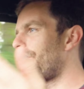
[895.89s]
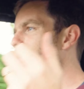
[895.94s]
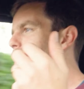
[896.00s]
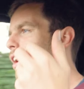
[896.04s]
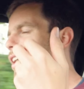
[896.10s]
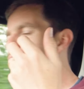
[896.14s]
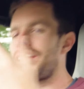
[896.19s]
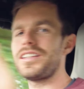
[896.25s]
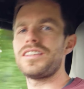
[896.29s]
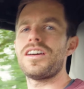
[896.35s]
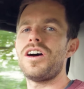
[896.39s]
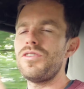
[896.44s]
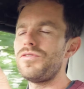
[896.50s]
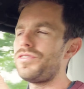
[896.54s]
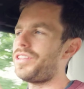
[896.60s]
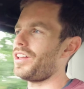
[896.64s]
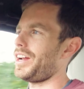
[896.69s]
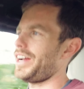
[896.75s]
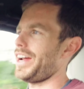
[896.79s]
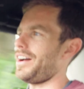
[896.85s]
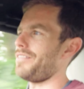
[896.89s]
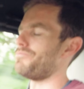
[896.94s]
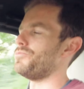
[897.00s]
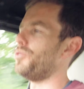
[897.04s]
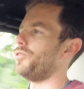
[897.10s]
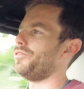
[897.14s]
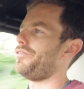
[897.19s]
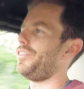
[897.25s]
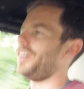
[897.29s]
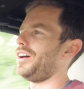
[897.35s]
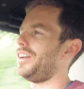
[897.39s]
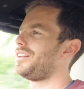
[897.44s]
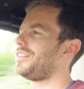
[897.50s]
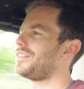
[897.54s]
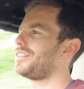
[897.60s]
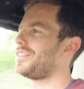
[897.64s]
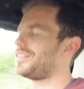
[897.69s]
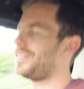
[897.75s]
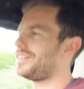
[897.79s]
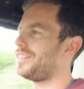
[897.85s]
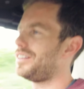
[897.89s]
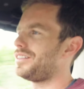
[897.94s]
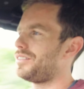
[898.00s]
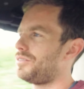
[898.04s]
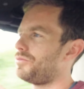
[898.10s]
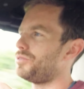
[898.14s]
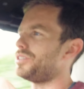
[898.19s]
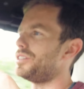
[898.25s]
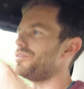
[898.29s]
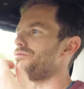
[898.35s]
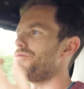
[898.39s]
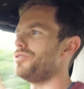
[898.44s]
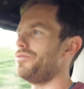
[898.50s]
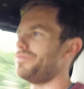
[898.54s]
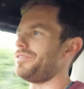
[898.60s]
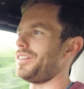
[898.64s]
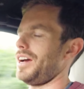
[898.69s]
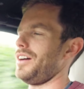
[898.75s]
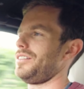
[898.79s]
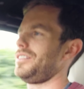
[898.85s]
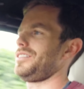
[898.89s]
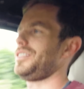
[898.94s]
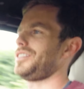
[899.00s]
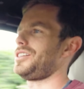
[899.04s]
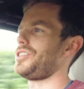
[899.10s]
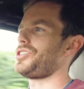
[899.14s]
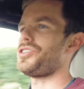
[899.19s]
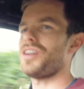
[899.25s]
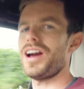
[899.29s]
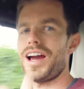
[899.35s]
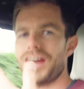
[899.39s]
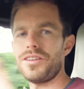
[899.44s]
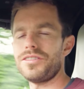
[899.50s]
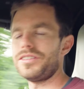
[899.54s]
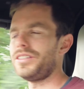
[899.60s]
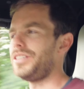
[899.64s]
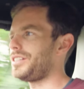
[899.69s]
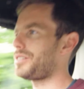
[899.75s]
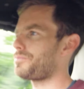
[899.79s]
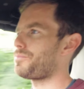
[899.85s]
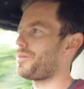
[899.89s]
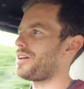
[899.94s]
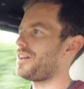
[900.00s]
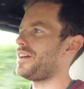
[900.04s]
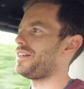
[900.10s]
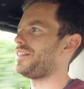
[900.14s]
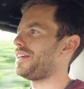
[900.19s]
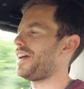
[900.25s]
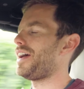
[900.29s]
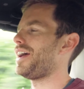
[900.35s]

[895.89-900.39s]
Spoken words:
I know that I have more fun with the roof down, because you're out in the